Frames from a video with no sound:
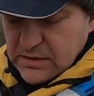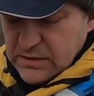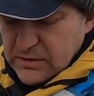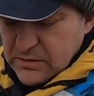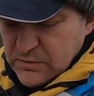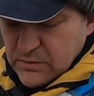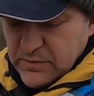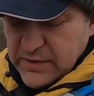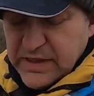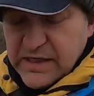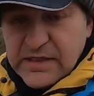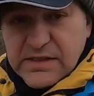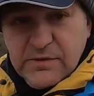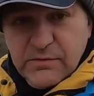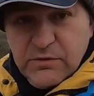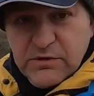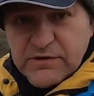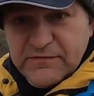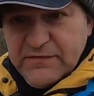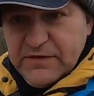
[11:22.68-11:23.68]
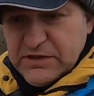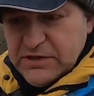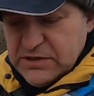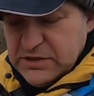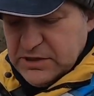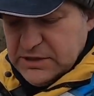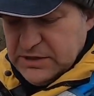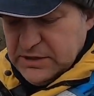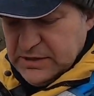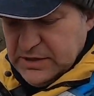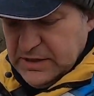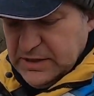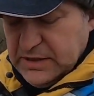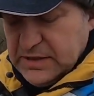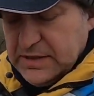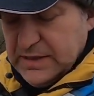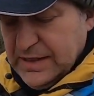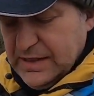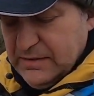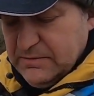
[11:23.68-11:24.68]
way as I was fishing yesterday,
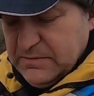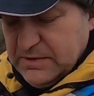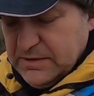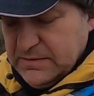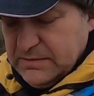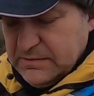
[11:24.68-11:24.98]
except